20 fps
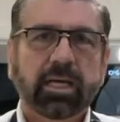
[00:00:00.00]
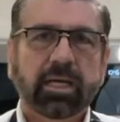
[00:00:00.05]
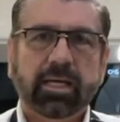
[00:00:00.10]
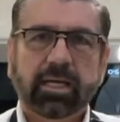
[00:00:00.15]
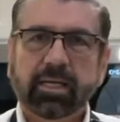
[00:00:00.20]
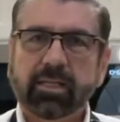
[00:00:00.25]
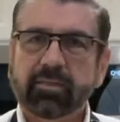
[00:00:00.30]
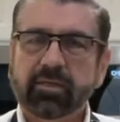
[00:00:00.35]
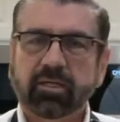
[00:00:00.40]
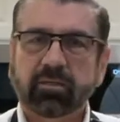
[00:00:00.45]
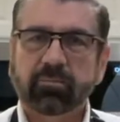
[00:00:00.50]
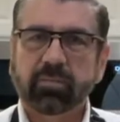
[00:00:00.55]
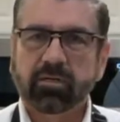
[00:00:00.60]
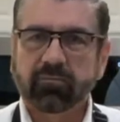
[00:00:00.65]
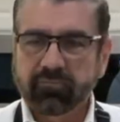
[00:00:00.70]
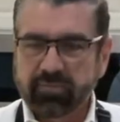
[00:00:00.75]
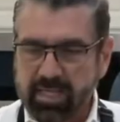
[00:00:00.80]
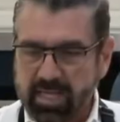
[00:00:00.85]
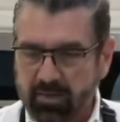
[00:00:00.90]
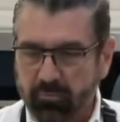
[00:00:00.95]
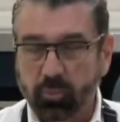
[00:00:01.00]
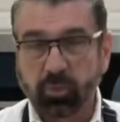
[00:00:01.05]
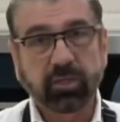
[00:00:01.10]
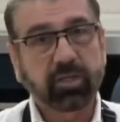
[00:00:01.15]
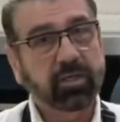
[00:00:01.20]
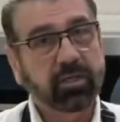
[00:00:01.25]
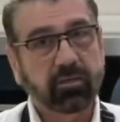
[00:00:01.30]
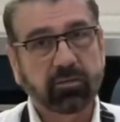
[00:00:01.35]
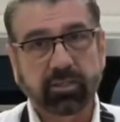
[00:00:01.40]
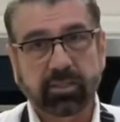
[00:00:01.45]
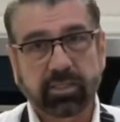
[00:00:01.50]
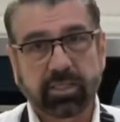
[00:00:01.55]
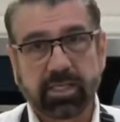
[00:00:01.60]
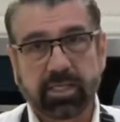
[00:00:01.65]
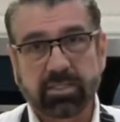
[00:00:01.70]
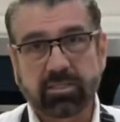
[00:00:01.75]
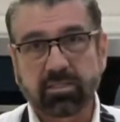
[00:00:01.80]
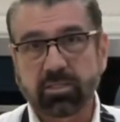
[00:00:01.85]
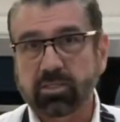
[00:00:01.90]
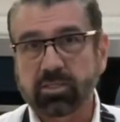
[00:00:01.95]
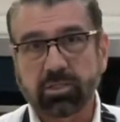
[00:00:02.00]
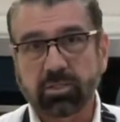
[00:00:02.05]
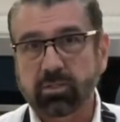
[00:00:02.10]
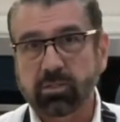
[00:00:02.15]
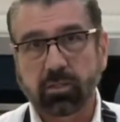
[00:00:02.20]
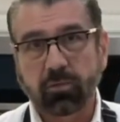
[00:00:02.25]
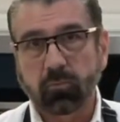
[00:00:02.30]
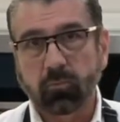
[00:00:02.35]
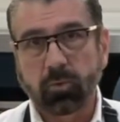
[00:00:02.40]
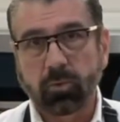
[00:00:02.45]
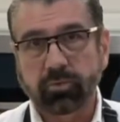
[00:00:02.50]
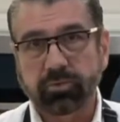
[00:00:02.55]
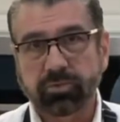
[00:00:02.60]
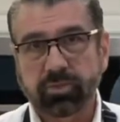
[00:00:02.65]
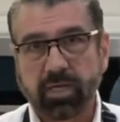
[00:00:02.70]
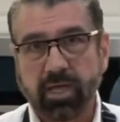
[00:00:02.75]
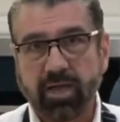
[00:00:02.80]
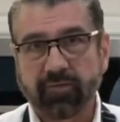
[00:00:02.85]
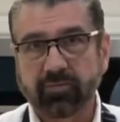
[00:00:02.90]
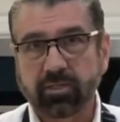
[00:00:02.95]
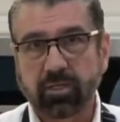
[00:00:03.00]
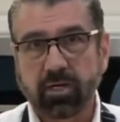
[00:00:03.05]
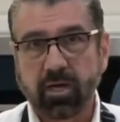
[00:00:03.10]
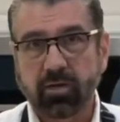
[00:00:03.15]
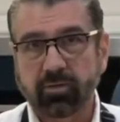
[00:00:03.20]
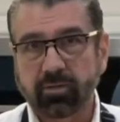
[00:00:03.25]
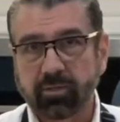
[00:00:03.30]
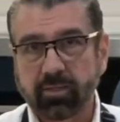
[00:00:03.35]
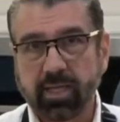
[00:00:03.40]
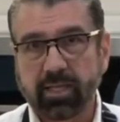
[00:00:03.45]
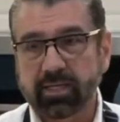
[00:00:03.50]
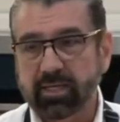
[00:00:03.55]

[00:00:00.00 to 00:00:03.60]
Anything above that will kill the yeast, and you don't want to have it hotter than that.